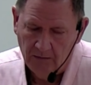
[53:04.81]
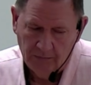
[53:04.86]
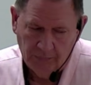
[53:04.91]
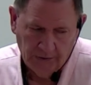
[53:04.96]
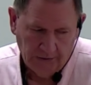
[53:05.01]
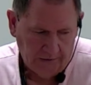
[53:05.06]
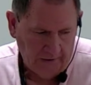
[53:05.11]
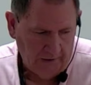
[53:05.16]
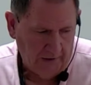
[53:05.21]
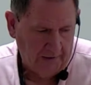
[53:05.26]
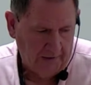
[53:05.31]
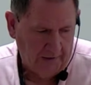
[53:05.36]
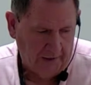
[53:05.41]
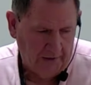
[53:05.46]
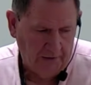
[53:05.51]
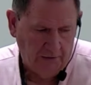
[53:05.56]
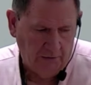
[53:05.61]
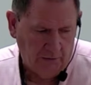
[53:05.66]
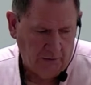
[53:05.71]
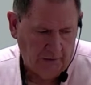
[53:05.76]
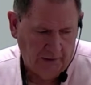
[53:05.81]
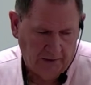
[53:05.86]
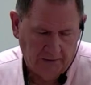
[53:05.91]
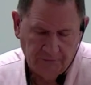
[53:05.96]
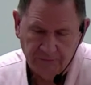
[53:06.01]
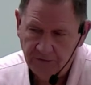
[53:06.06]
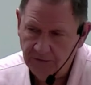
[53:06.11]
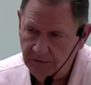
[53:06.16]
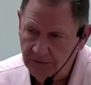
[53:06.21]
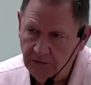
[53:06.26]
but then I do have
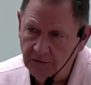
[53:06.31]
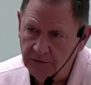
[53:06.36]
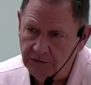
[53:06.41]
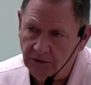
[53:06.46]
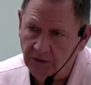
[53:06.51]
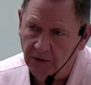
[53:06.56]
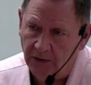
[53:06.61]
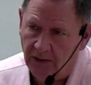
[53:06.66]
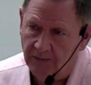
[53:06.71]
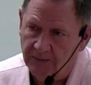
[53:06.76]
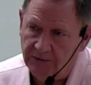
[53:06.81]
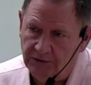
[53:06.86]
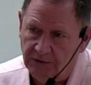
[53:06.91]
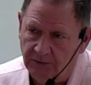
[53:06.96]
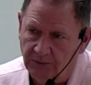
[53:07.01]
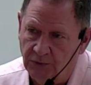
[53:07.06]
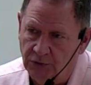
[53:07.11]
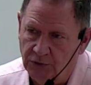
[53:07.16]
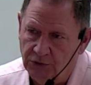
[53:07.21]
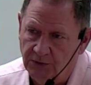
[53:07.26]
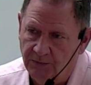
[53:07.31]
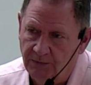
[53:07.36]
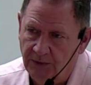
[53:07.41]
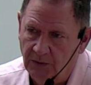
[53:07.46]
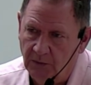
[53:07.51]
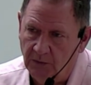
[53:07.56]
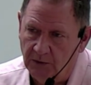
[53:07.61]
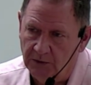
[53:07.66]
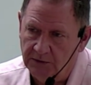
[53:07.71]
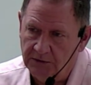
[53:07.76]
to use clamps to push them
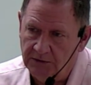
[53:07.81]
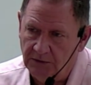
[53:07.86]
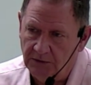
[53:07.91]
in once